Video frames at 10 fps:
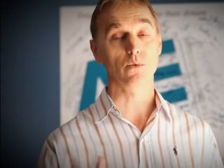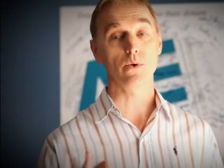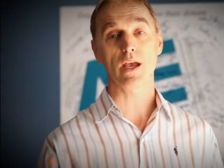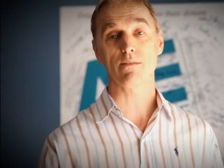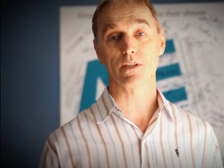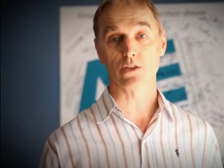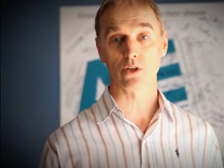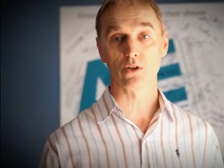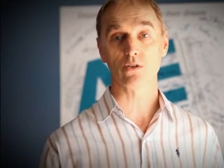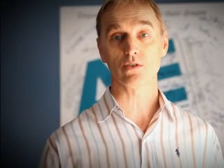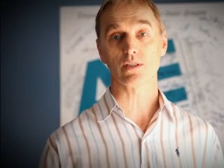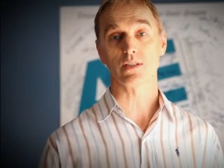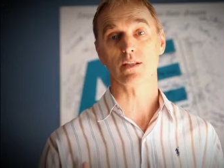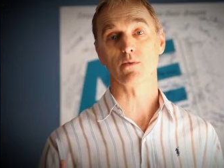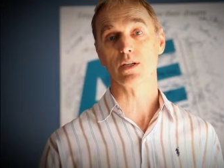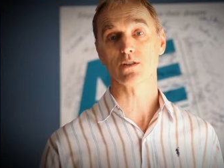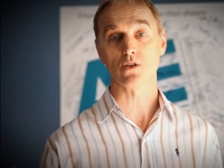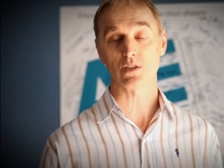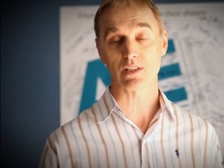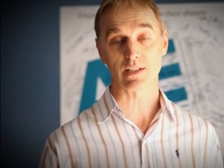We have the tools, the
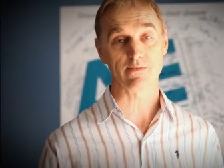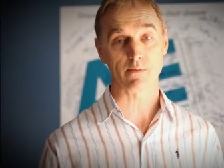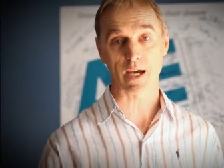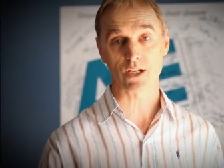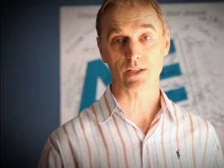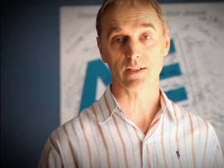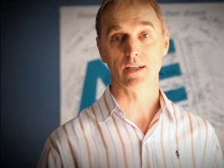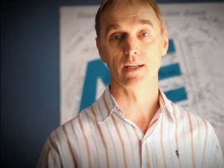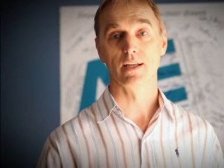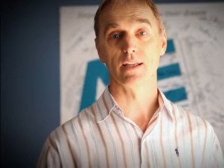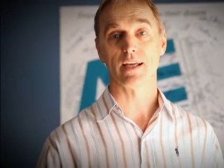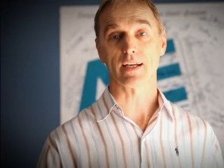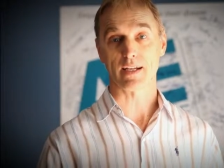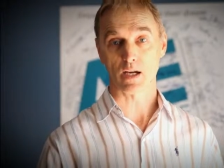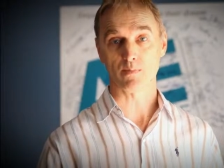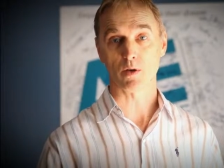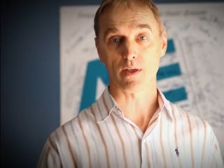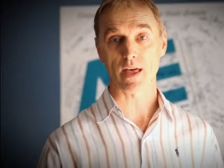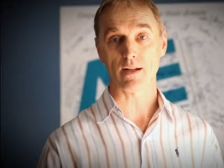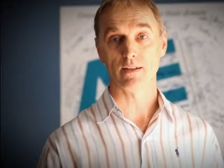resources and information that can help you
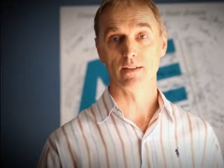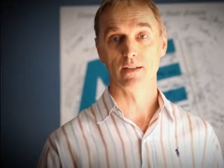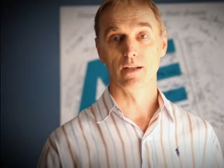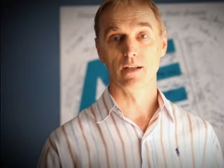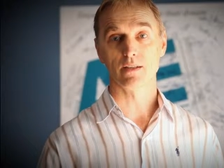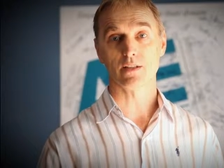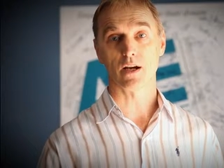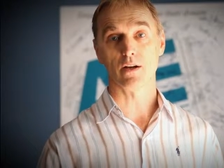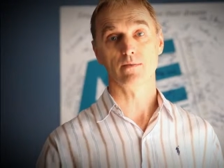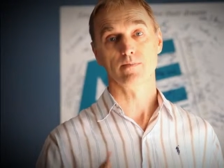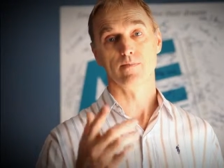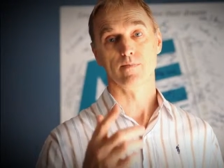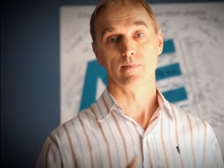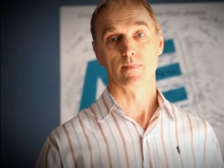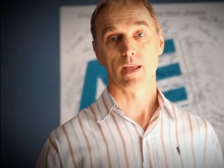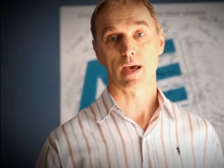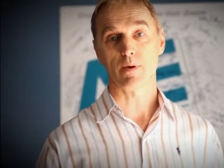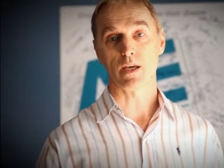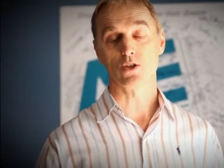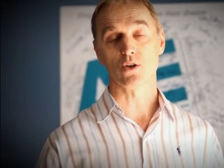with that. So how
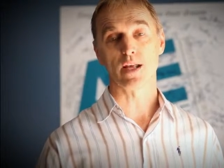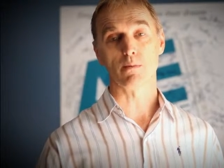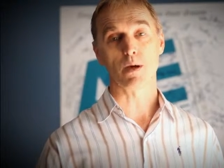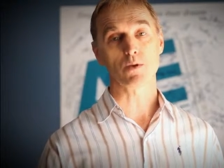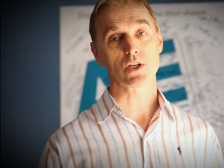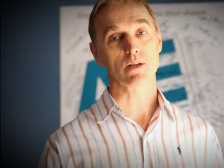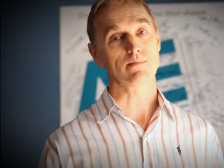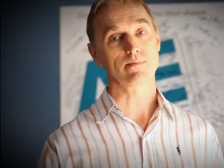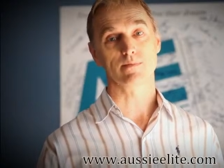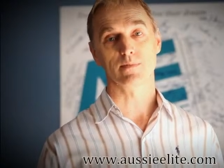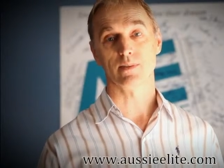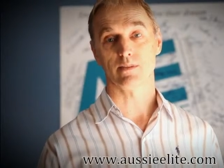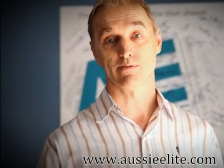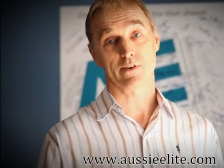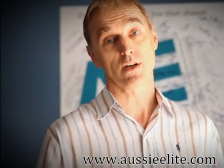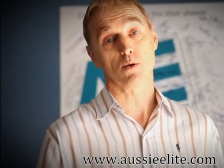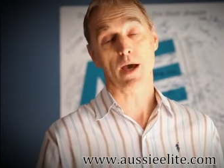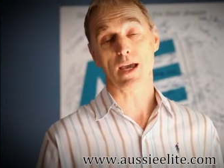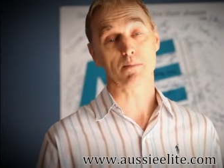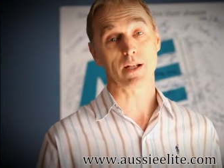about you join our membership? free or
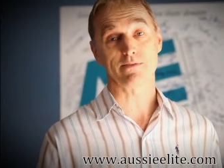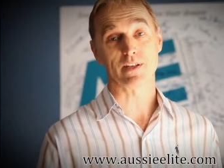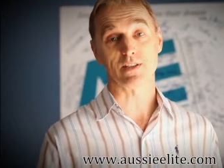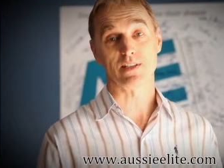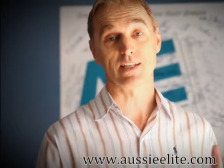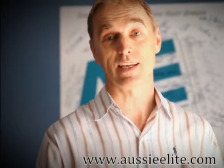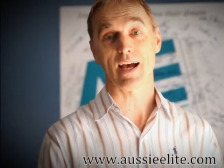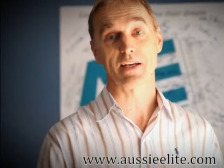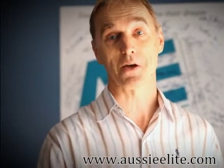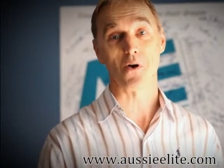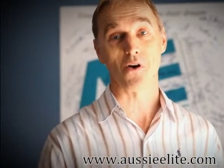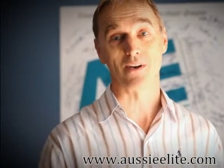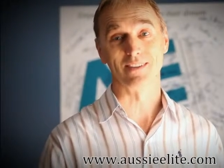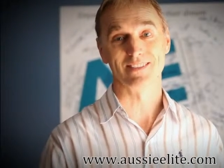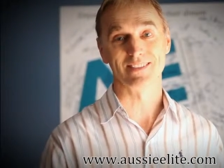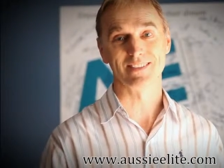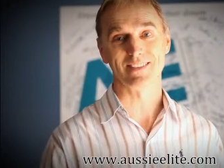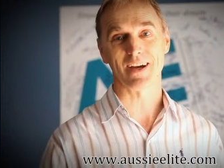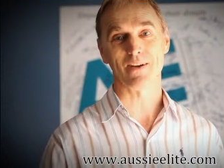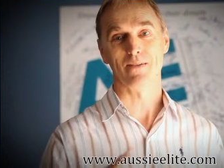paid benefits, you can't go wrong.
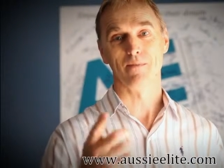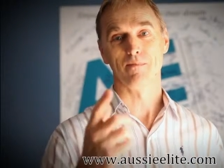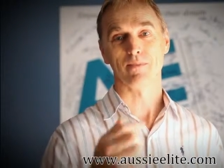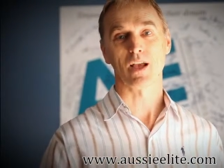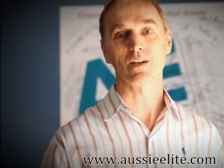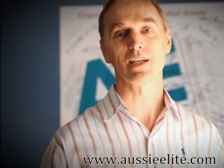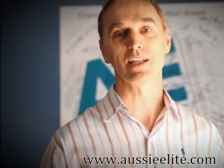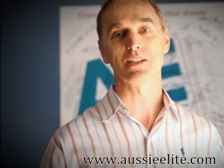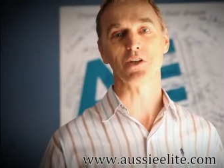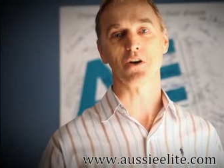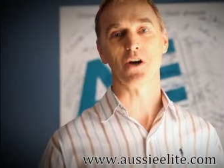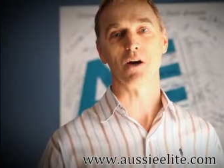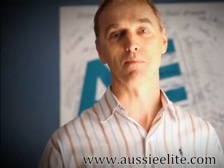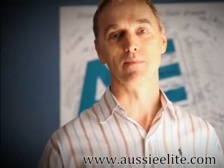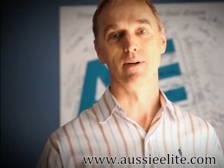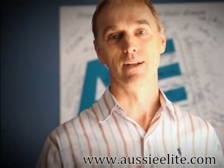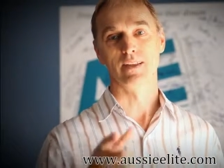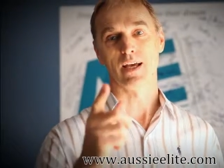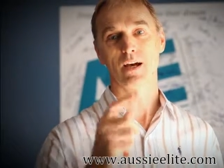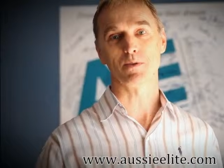So AussieElite.com.
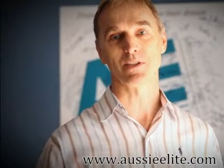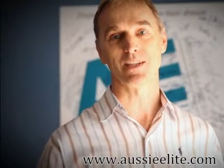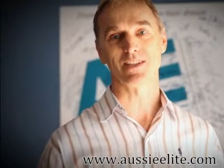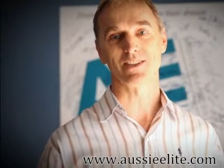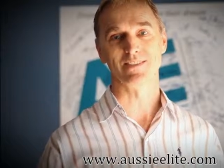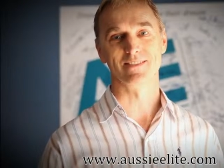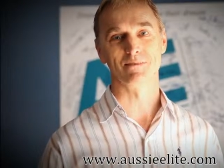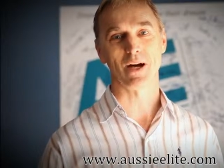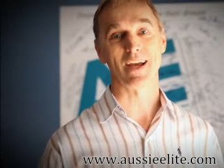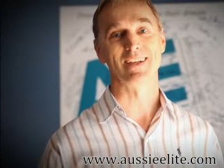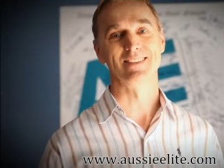Hope to see you soon. Bye.